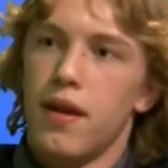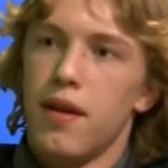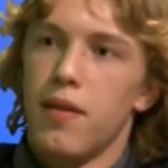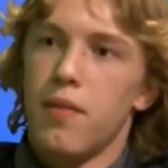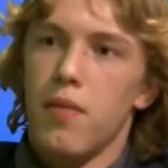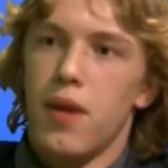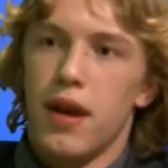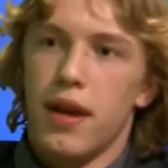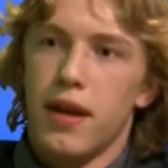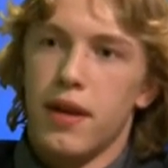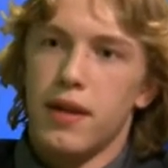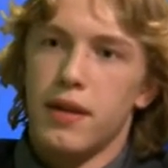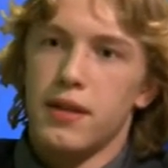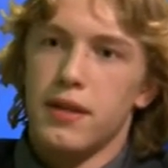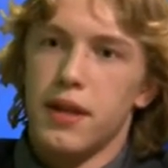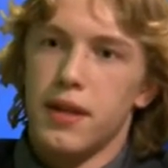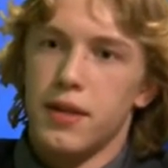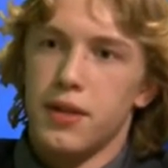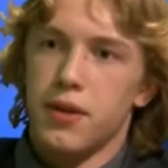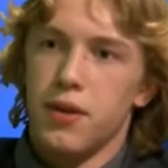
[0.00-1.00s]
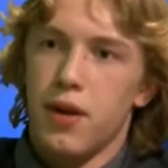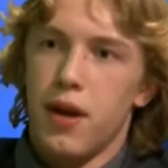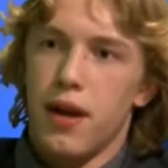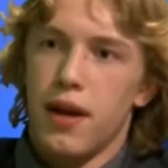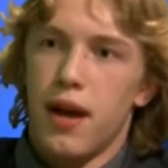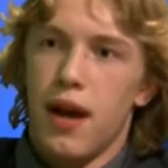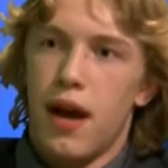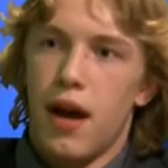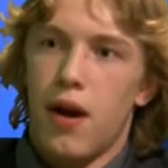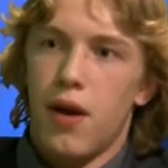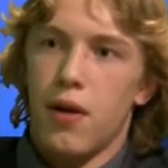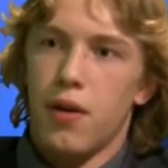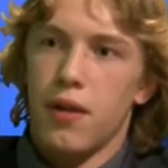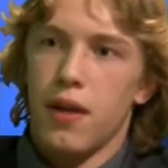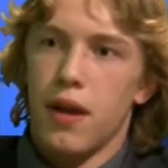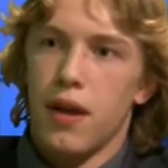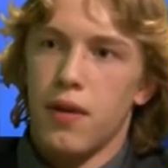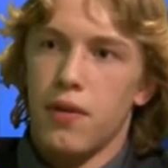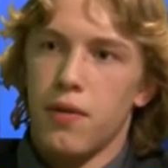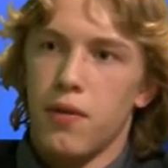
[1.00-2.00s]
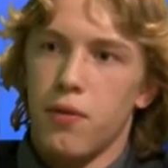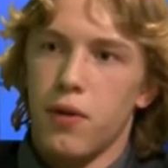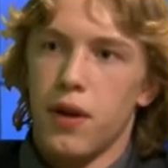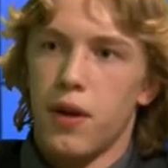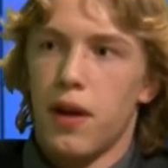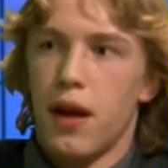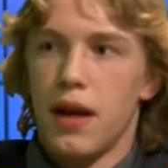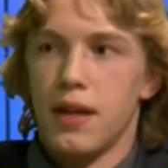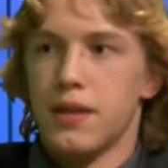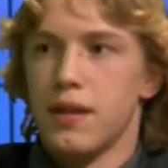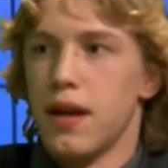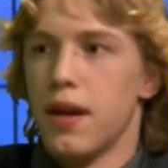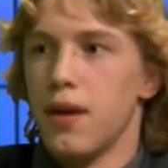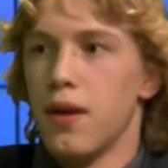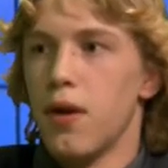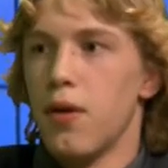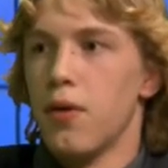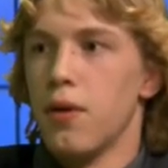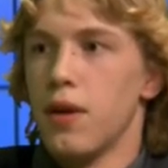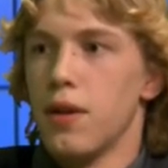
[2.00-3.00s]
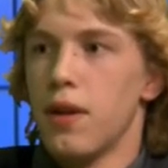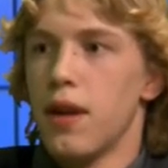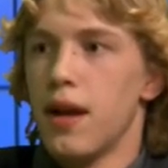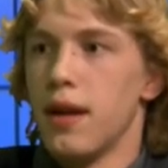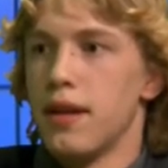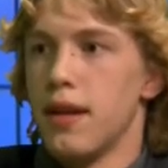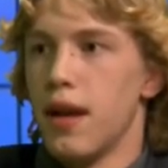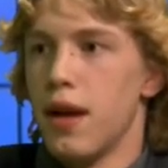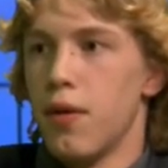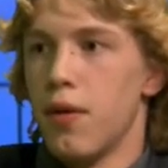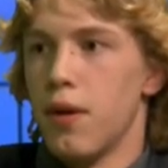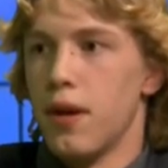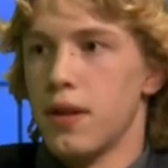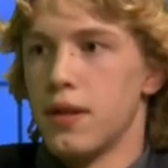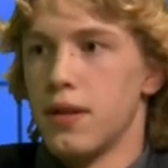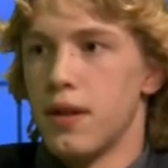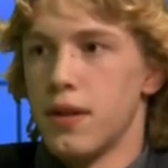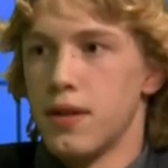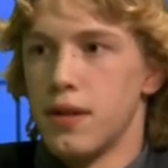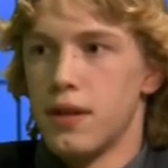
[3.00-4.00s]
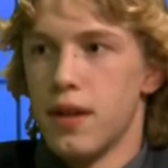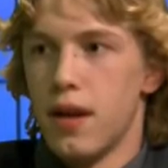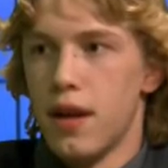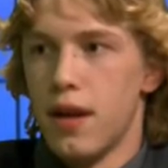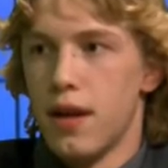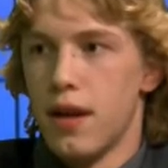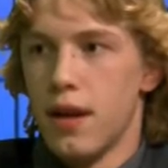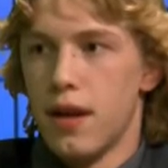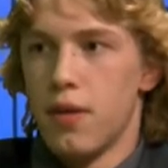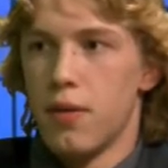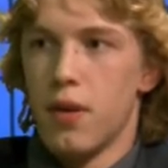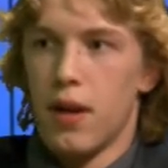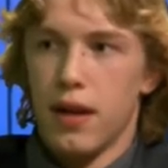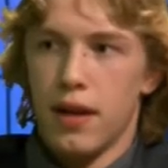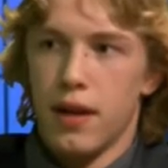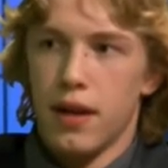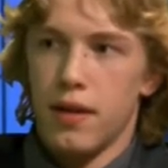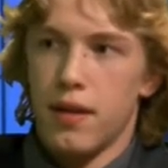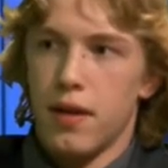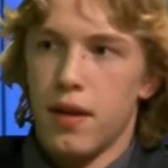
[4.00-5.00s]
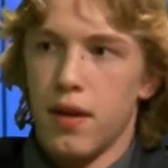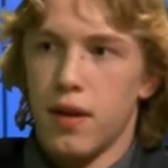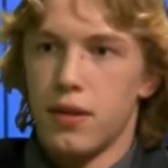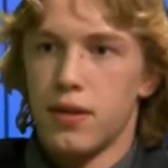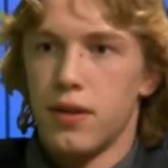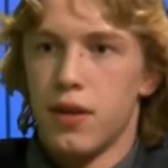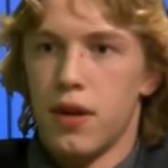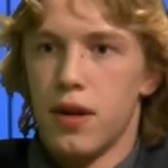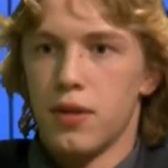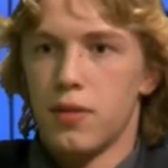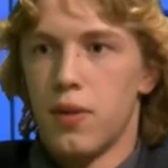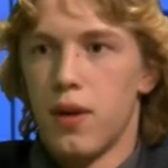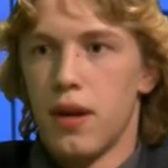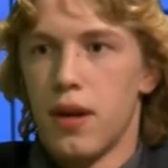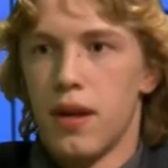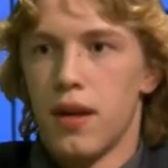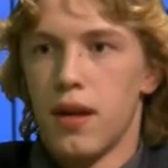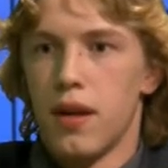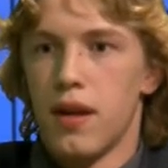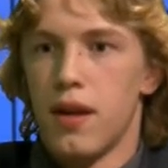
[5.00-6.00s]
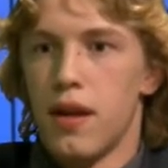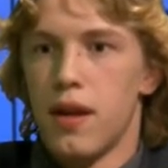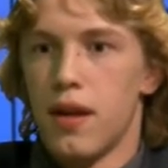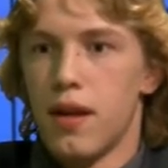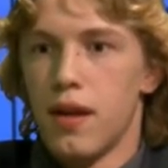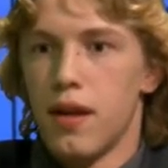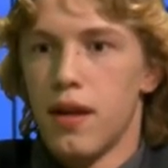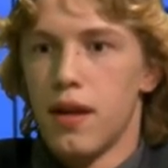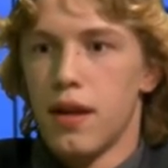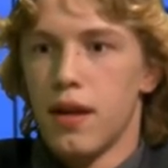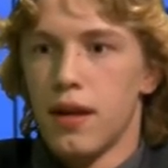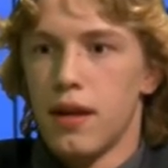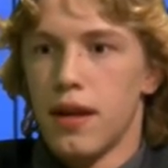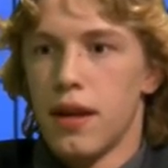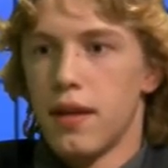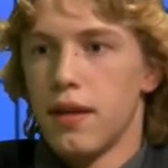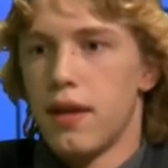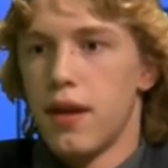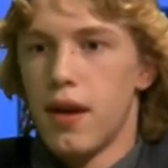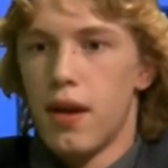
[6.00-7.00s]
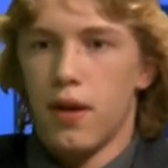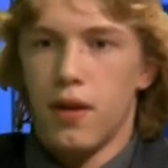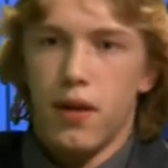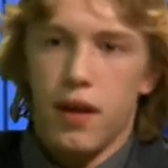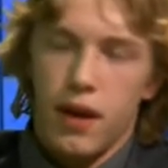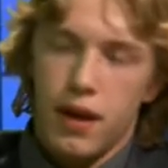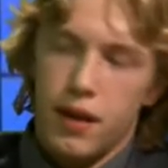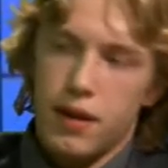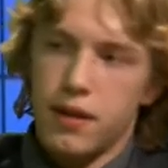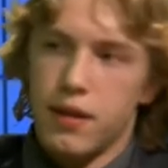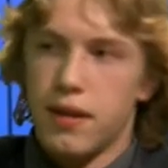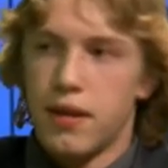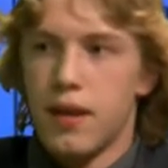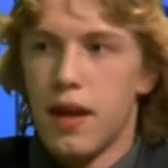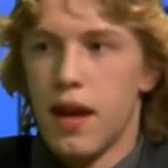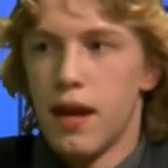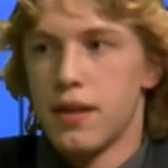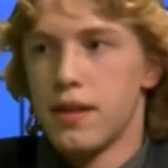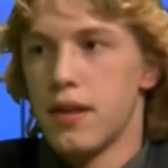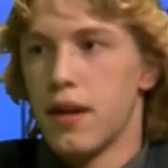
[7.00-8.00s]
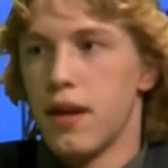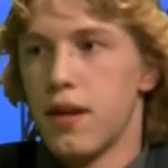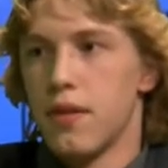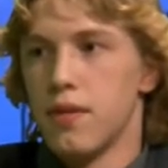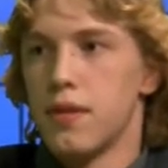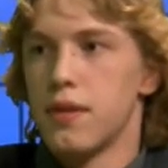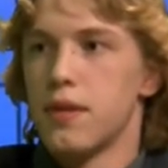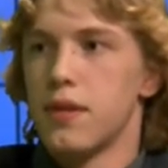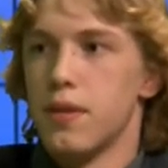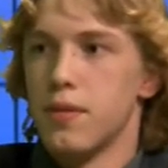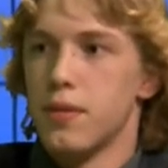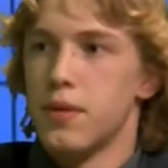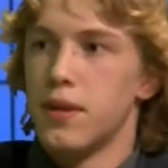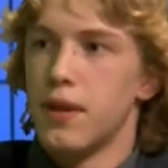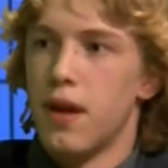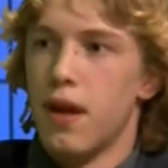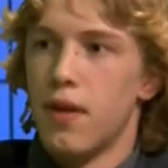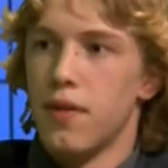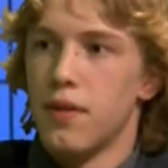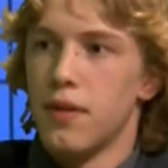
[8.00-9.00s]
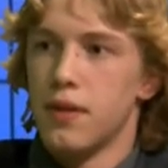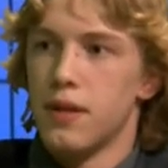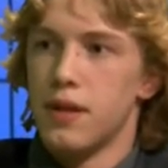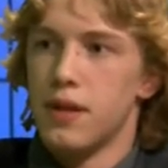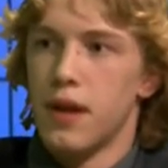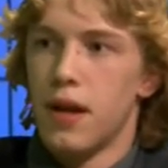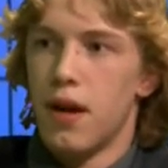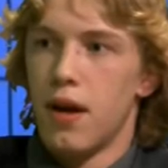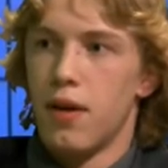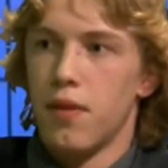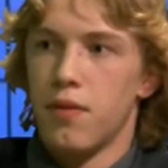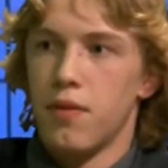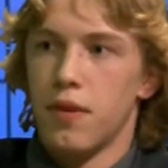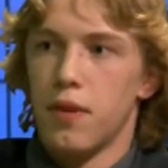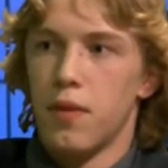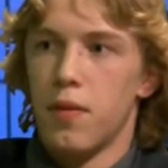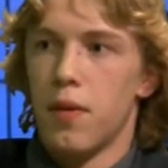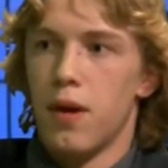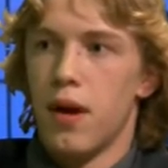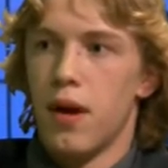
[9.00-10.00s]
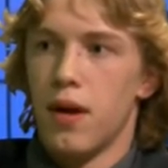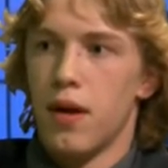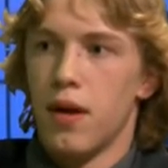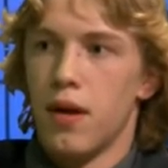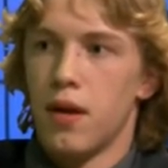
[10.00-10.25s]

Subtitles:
make a decision right now and then realize that I don't really like that when I start studying it when I get there. So I just want to get there and like test out some stuff and see how I feel about it.